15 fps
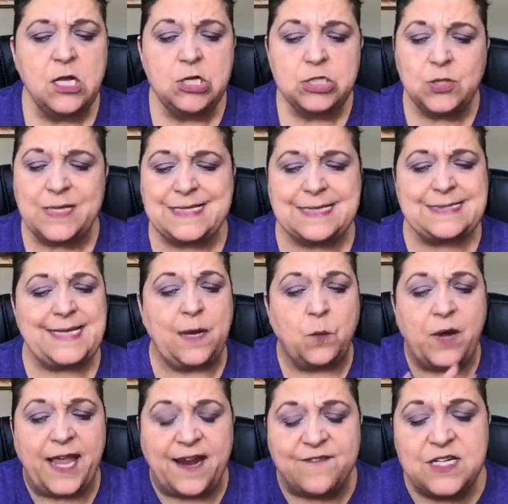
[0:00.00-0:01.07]
So as I said,
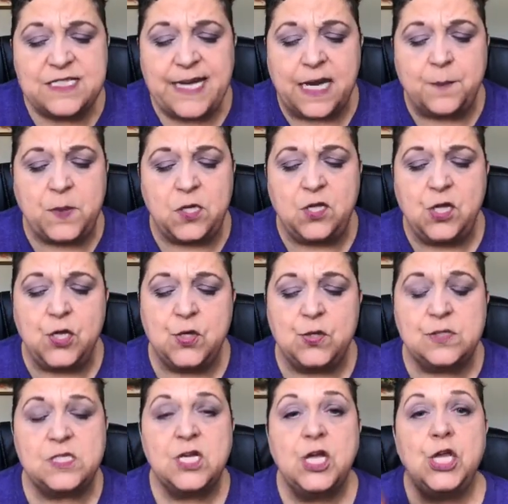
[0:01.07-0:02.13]
whatever type you
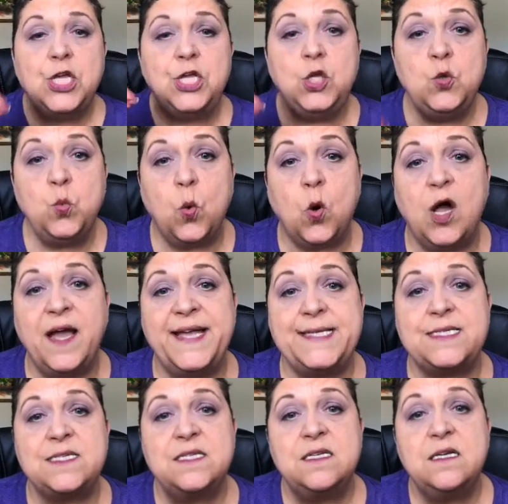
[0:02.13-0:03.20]
use, you
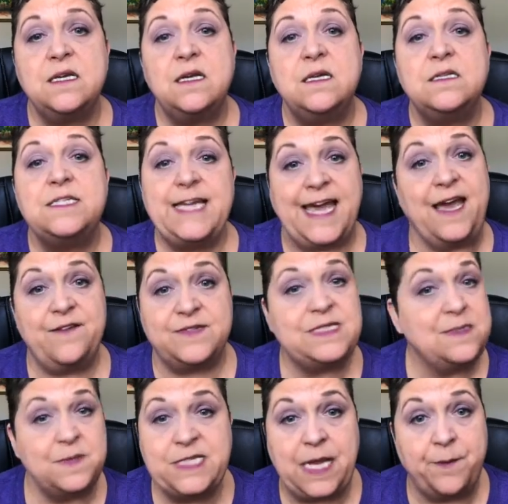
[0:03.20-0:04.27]
want to have
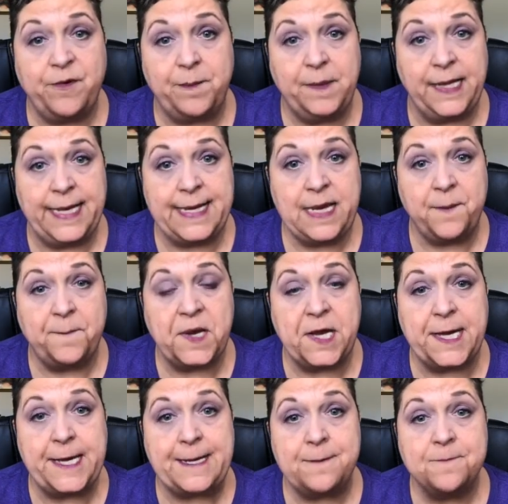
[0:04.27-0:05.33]
some type of blending
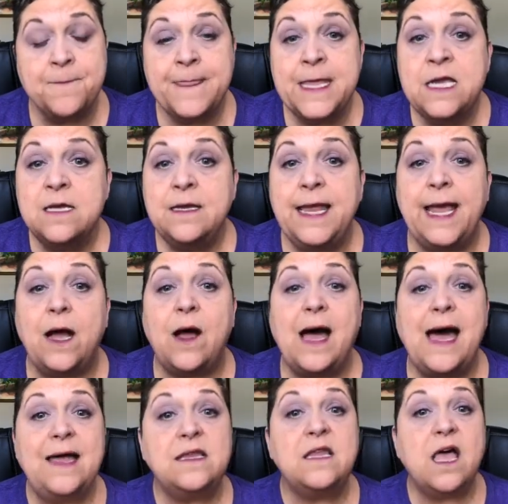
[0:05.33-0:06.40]
bud. Now,
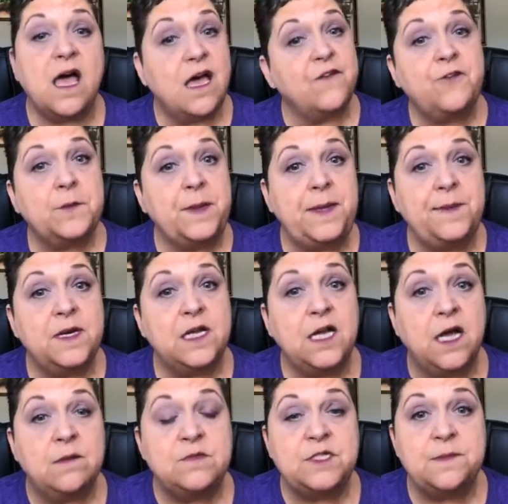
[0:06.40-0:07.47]
I love for people to
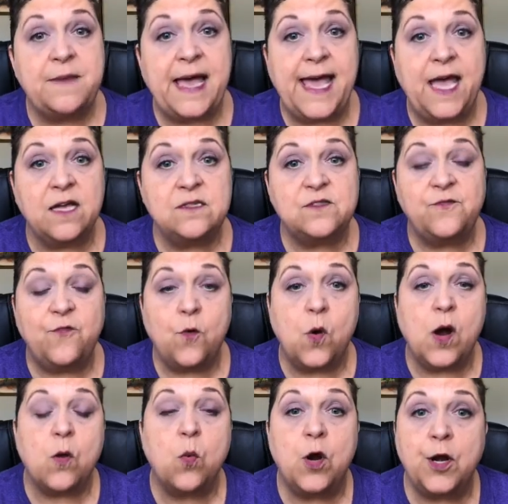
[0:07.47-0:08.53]
come to my house
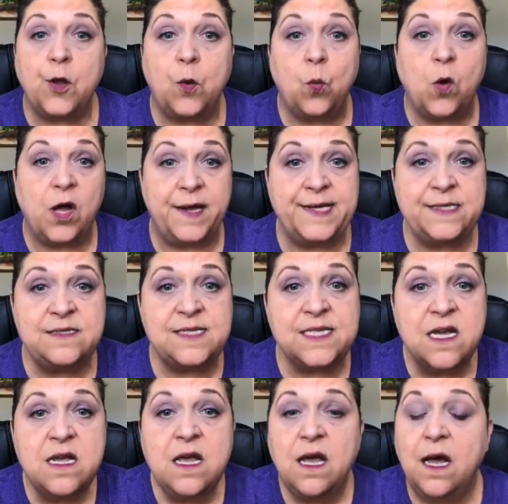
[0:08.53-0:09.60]
for
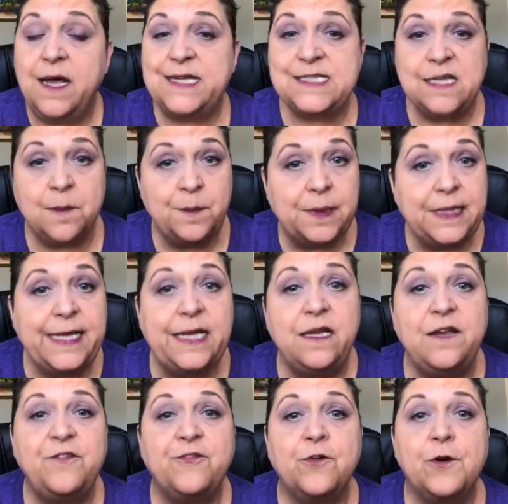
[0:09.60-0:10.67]
one-on-ones. Uh, it's
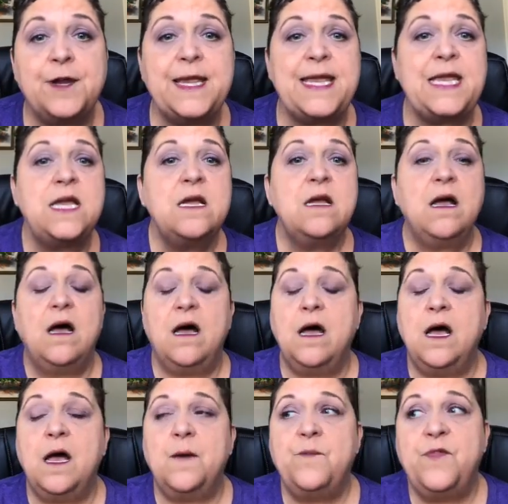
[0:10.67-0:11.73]
completely free.
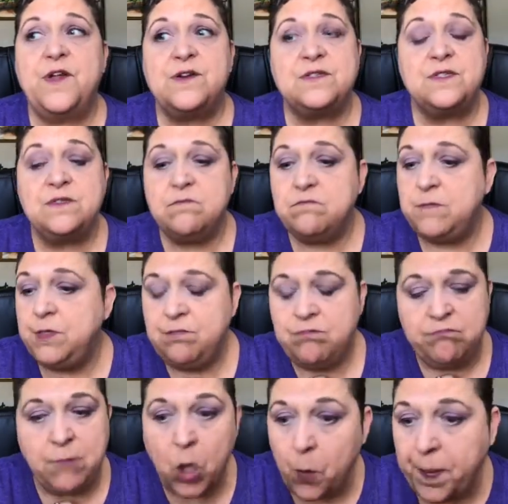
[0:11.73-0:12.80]
Um, there's
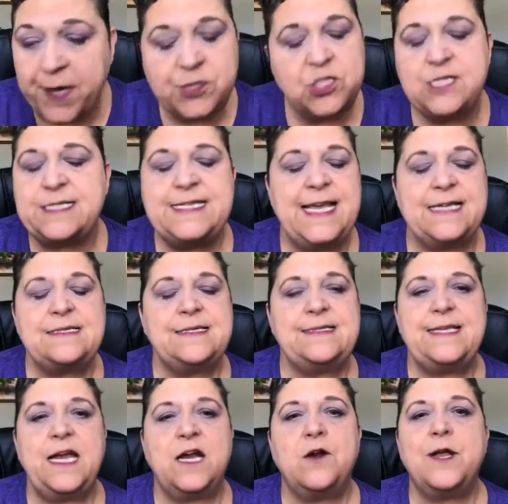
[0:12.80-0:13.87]
no purchase
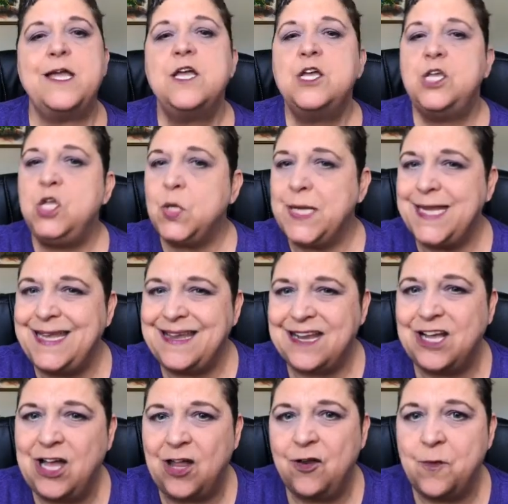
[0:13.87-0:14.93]
necessary. You can
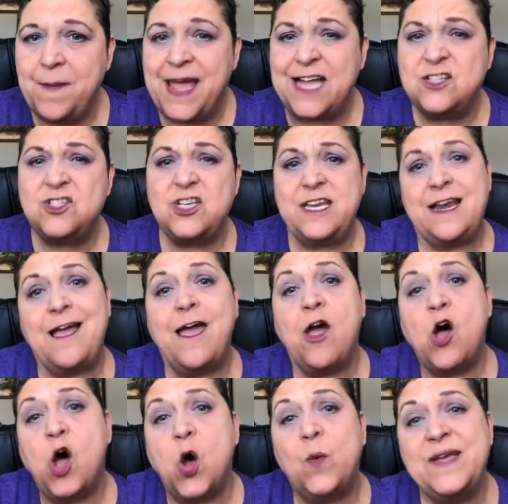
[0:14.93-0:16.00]
get color matched. And I
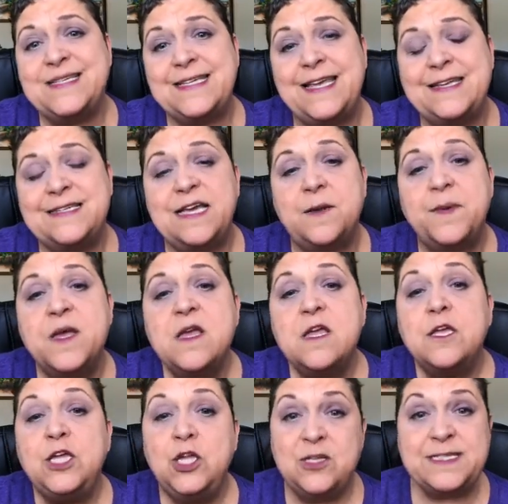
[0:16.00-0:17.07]
always end up
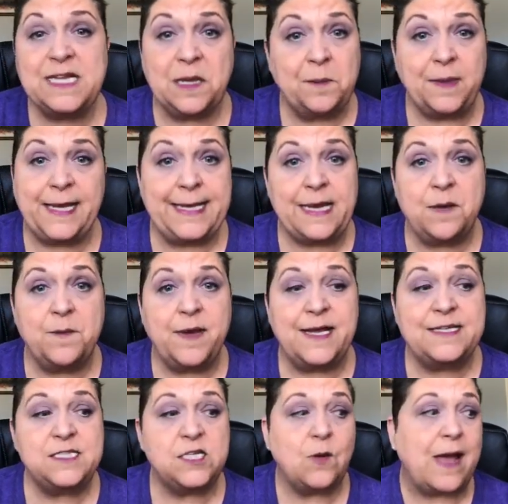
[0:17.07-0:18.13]
using a blending
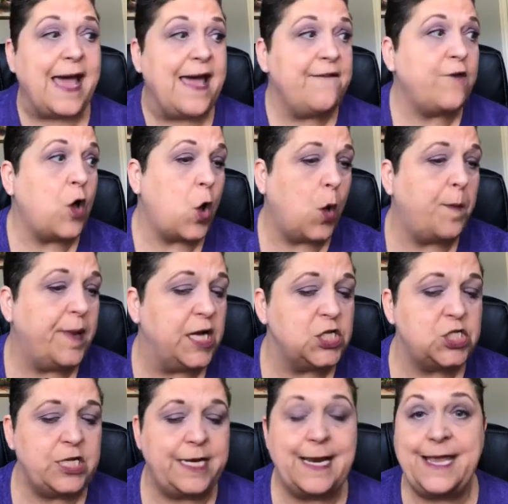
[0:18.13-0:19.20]
bud. So I have a whole
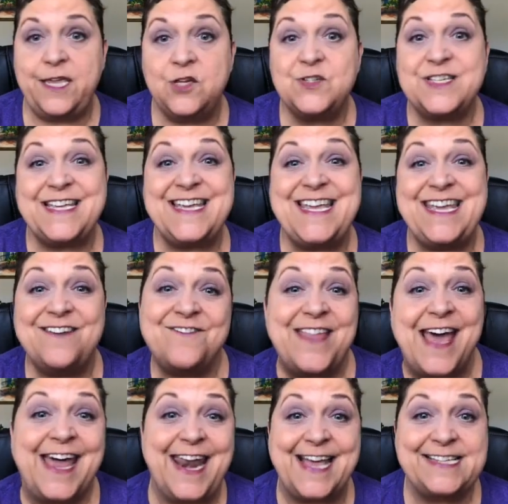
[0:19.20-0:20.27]
bunch and I usually give
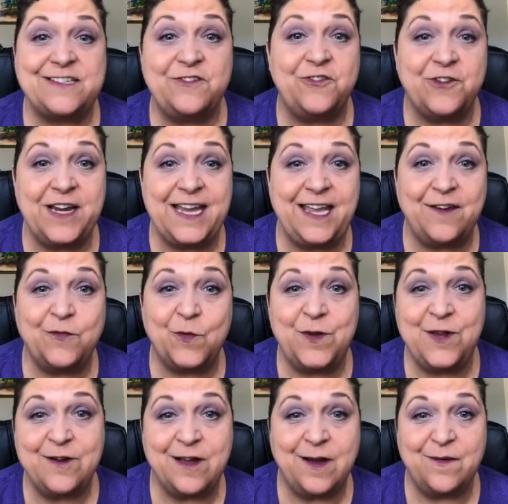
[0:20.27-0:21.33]
that as a free gift
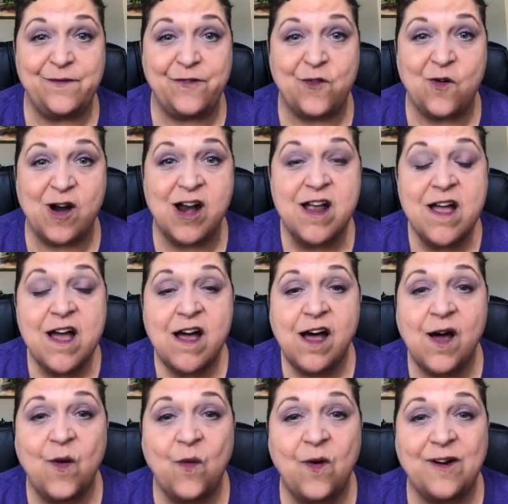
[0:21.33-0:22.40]
when you come for
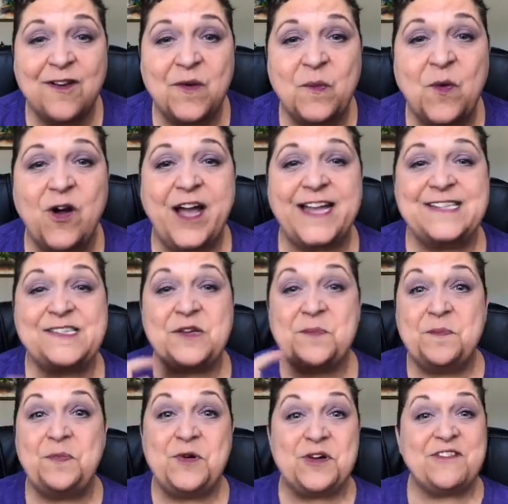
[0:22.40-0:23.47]
a one-on-one. -on -one. So
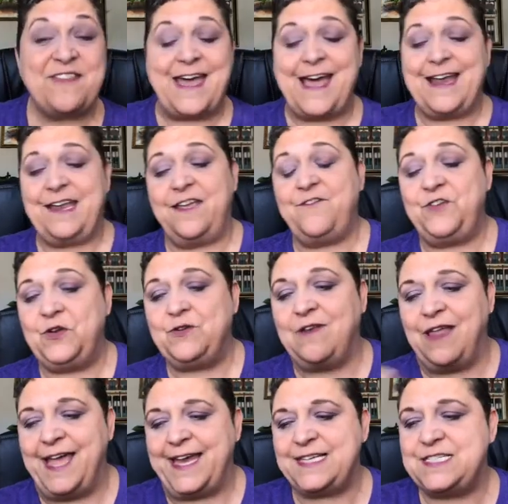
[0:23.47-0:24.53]
book that if you'd
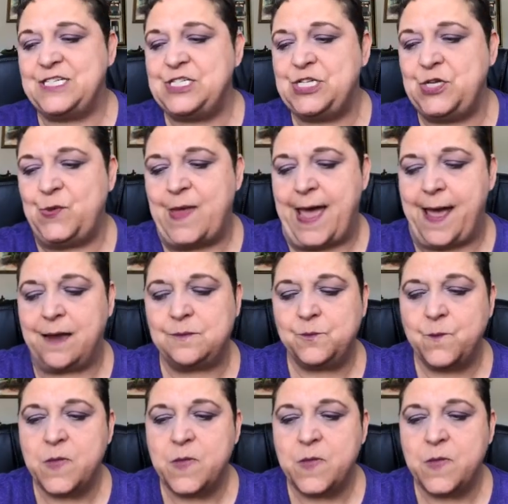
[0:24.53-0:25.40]
like to do that.